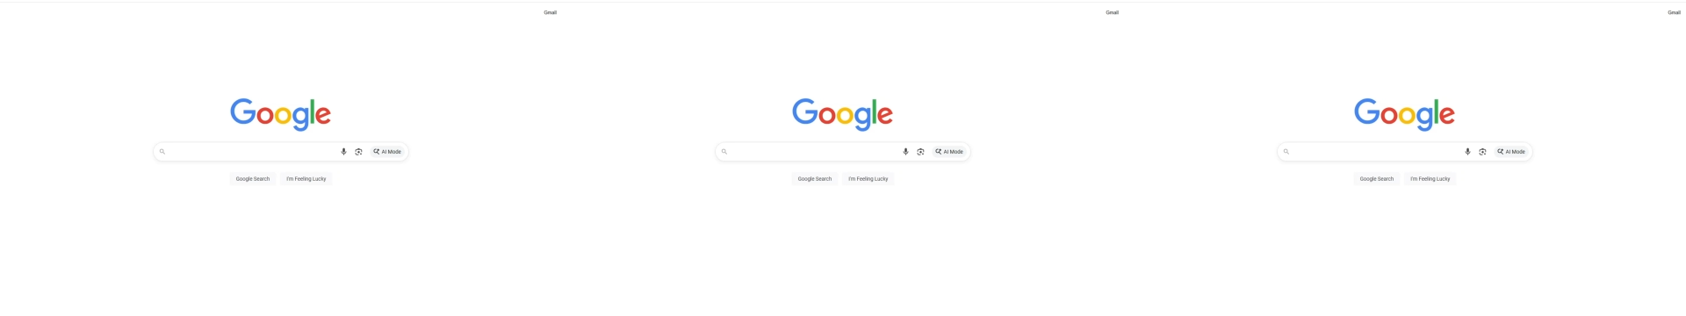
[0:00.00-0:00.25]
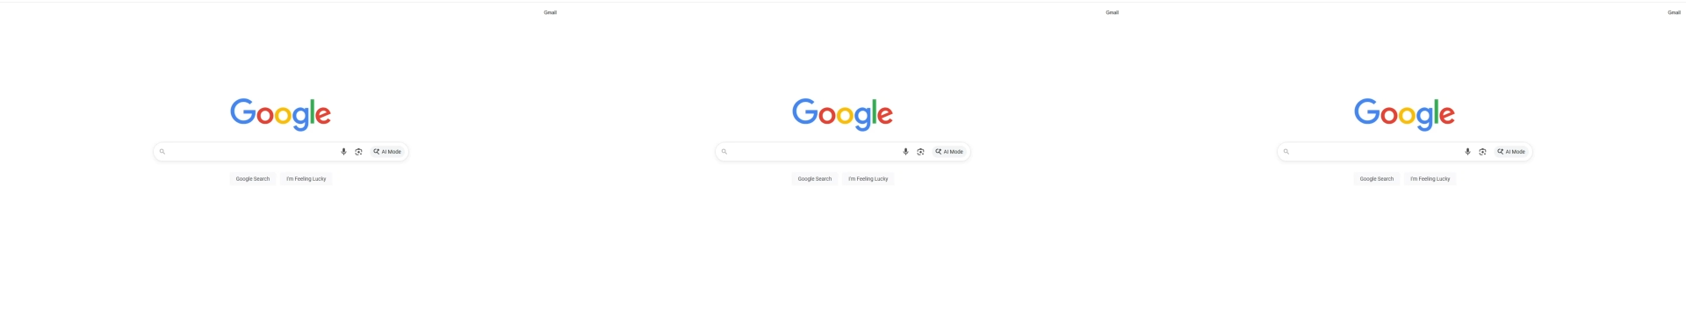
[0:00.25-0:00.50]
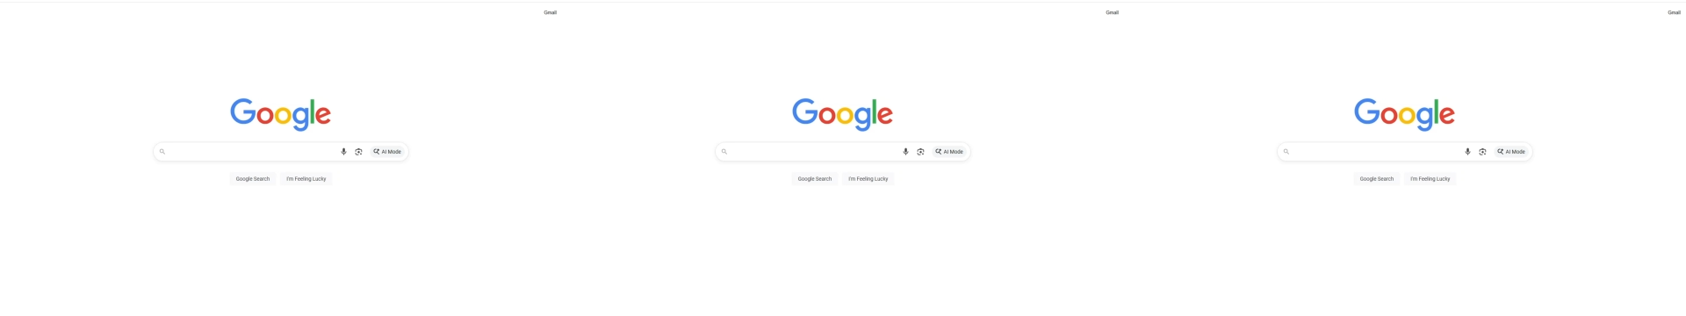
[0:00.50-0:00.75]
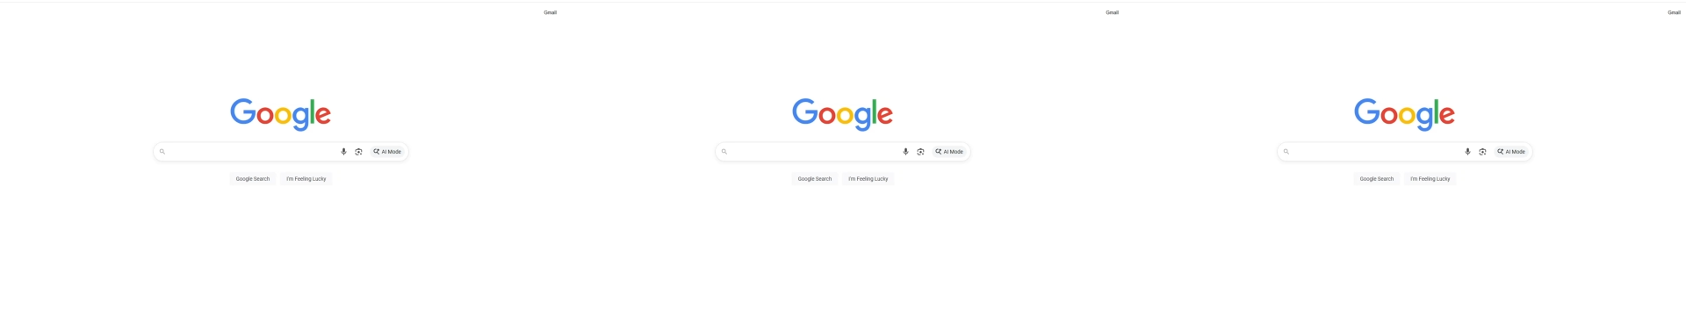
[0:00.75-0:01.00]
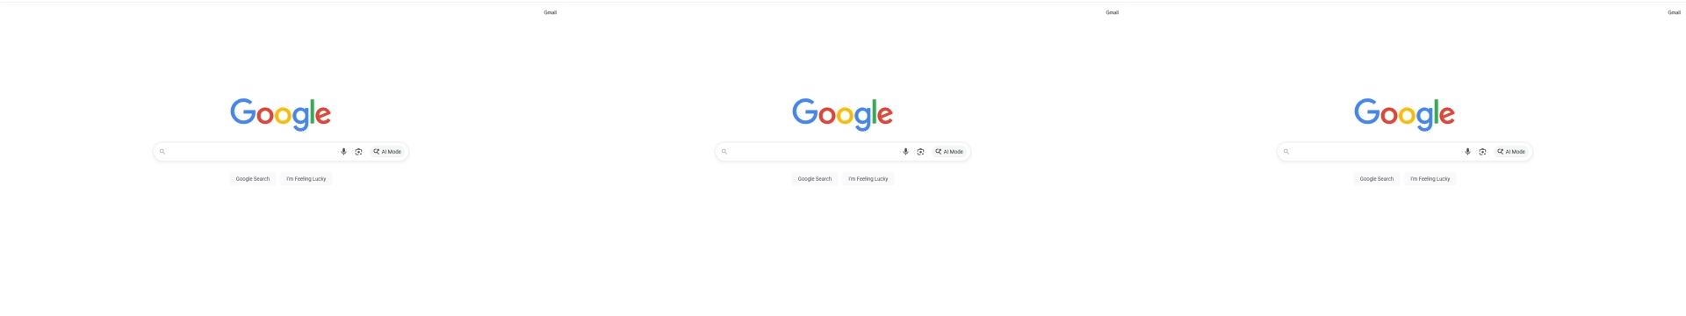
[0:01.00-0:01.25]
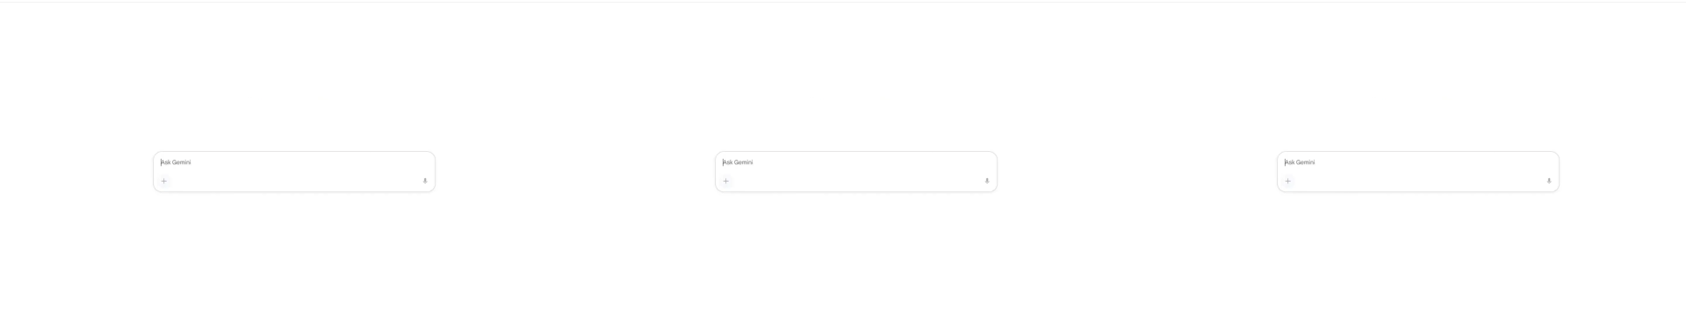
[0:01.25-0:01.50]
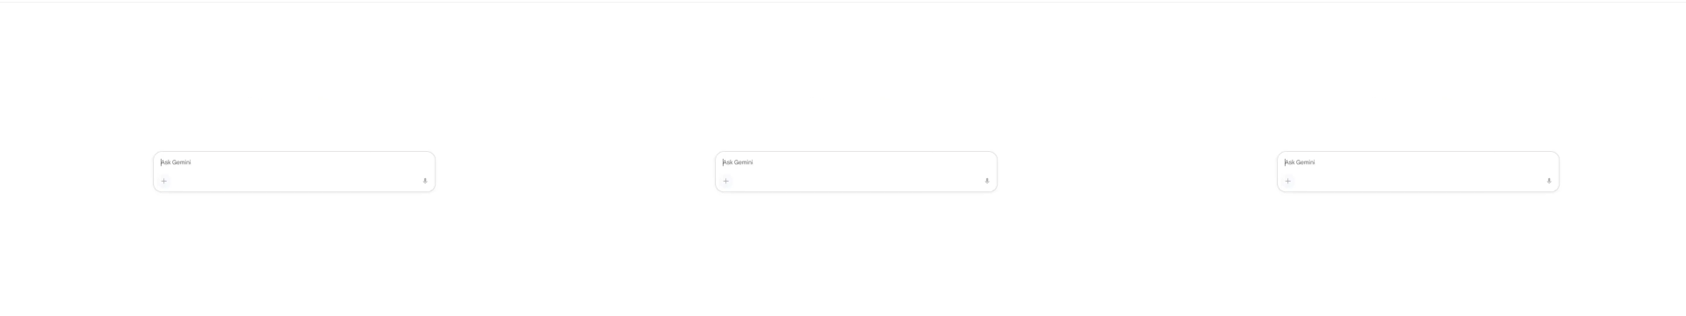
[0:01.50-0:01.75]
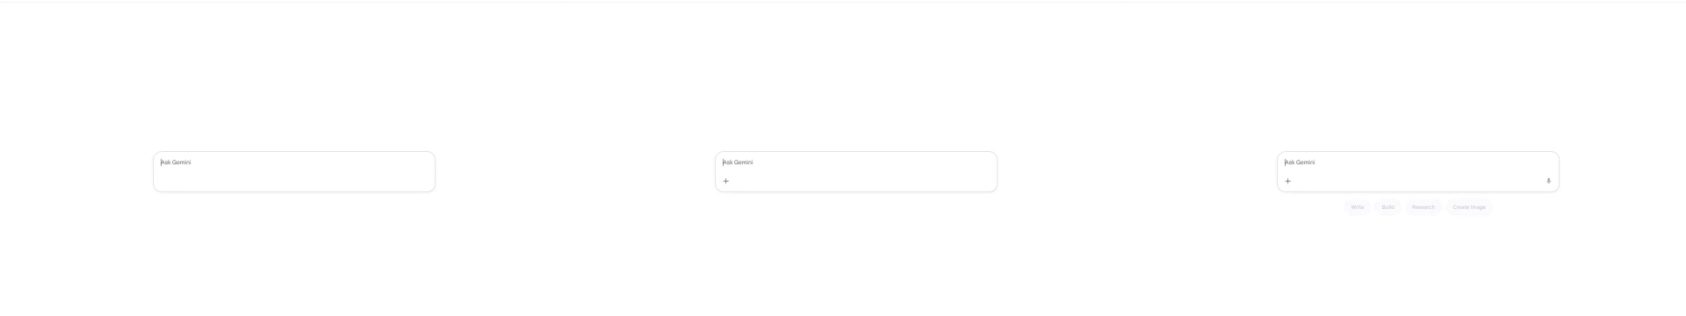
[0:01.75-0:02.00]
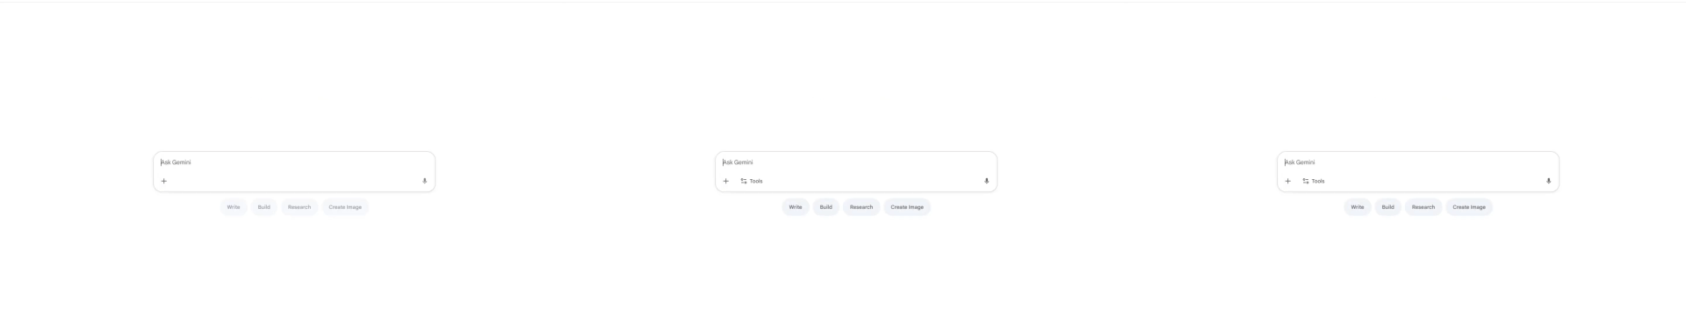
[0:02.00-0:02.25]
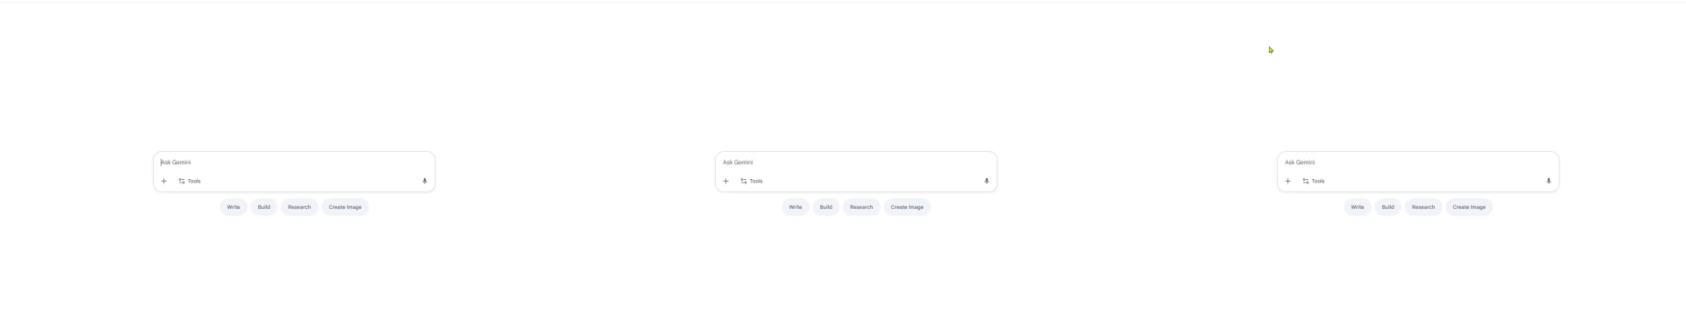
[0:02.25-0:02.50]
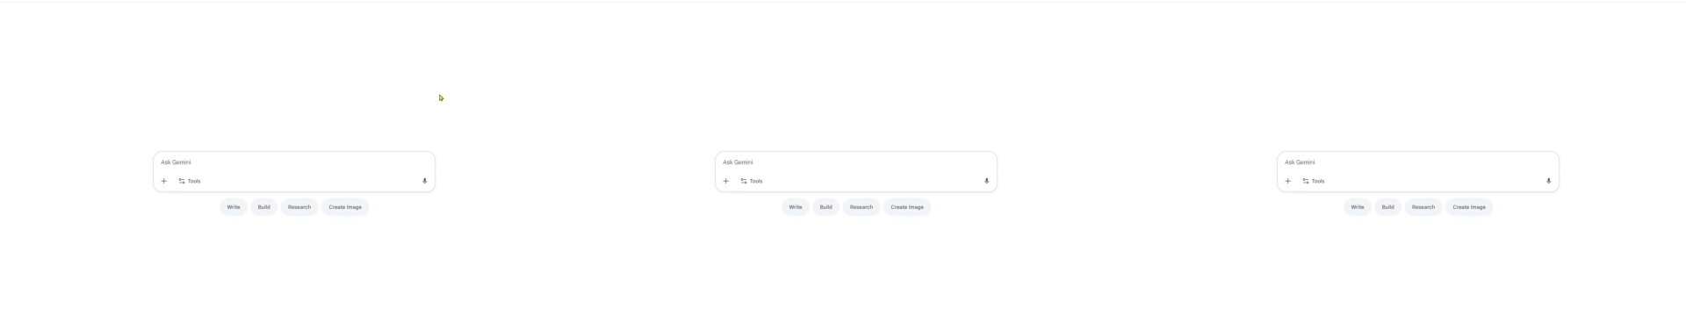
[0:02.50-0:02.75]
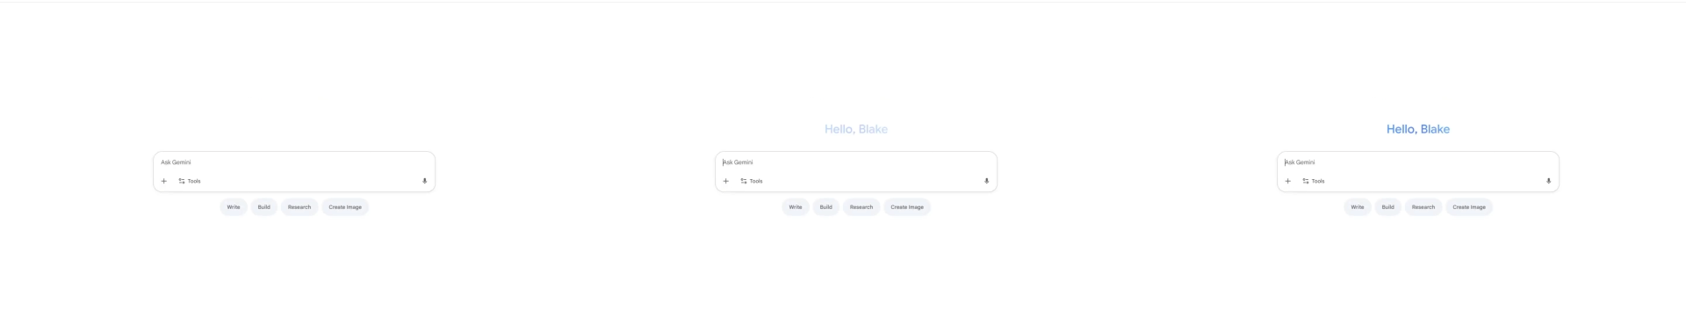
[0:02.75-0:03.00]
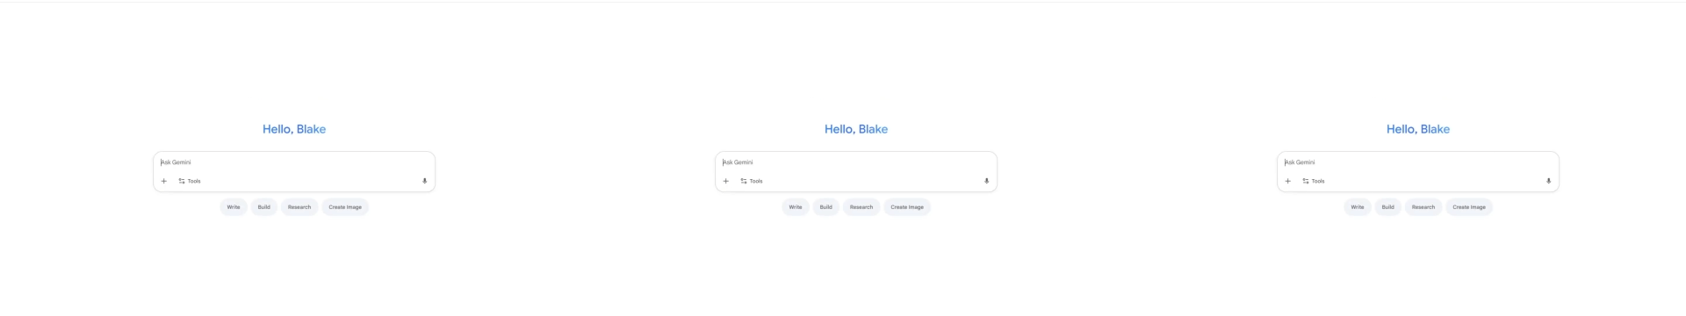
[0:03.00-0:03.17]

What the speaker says: No face is visible, so there are no lips to read.